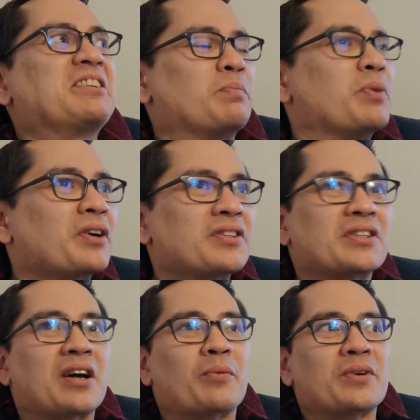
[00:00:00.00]

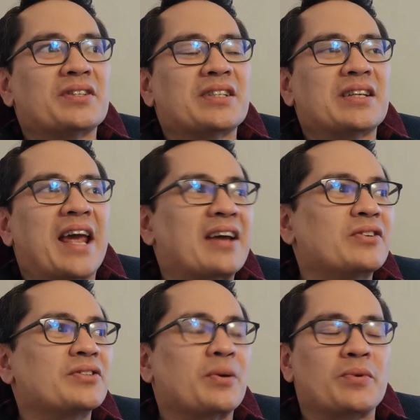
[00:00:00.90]
books. I want to see
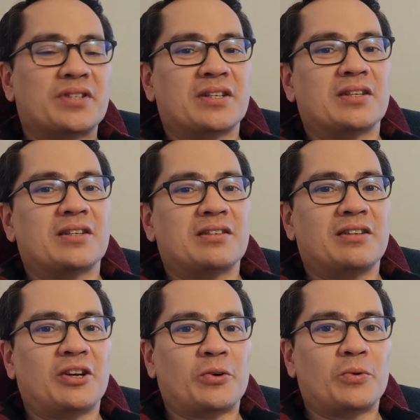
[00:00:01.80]
candles. I want to see,
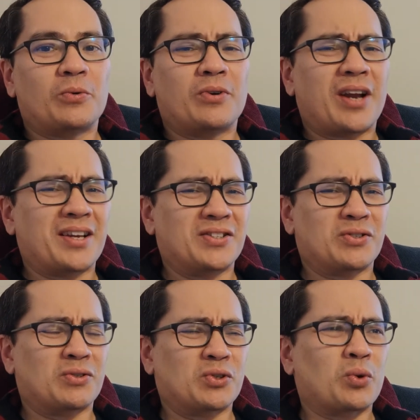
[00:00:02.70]
nice
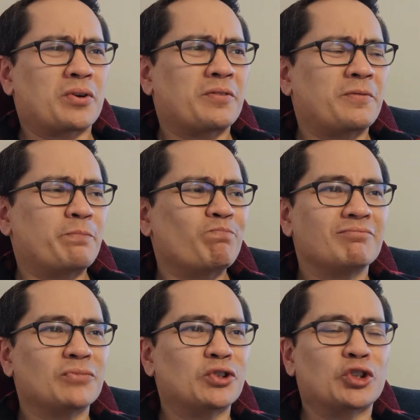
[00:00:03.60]
sort of
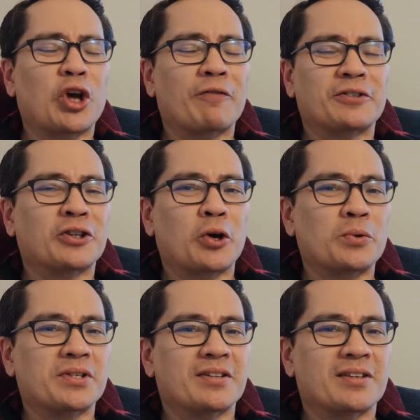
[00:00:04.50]
soft and
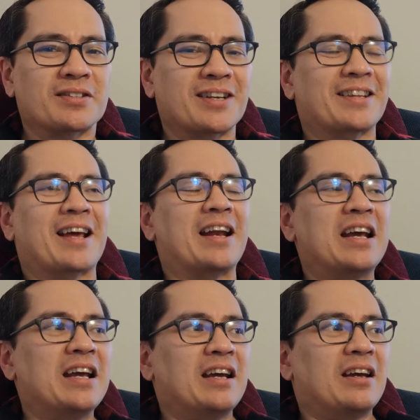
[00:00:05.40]
cozy things like that.
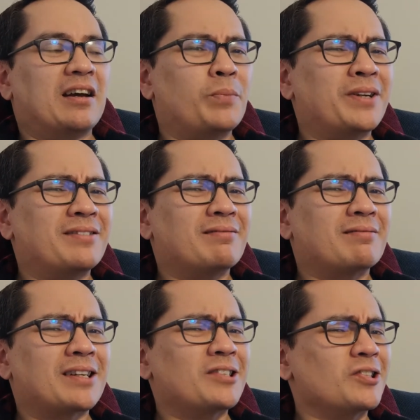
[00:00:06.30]
But
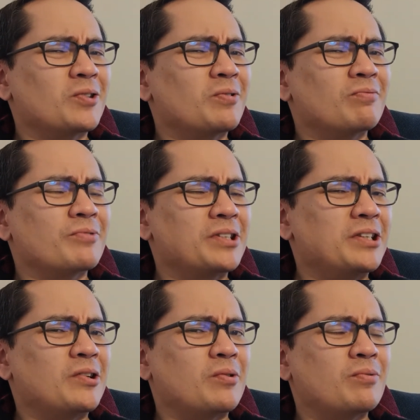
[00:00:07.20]
I just don't really
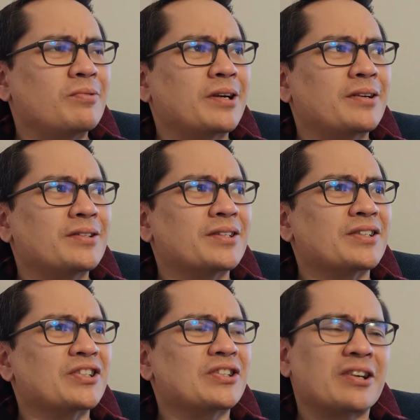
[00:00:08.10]
know where to
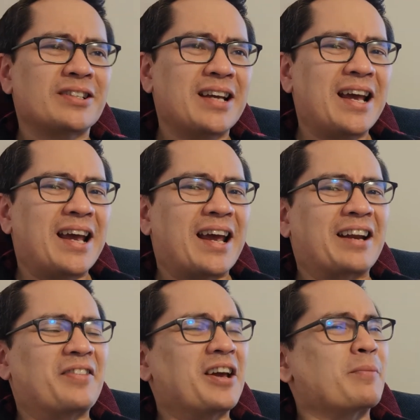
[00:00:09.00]
start. And
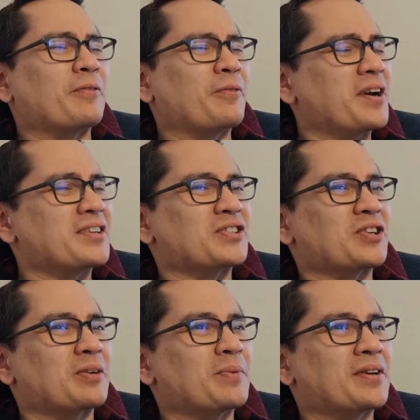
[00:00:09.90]
I think I'm afraid to
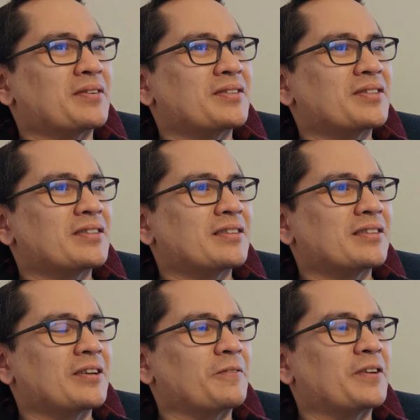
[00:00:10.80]
start because
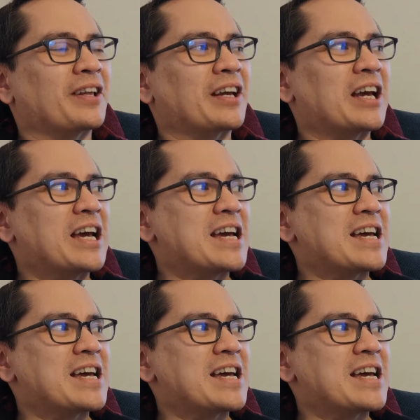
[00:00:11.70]
I feel like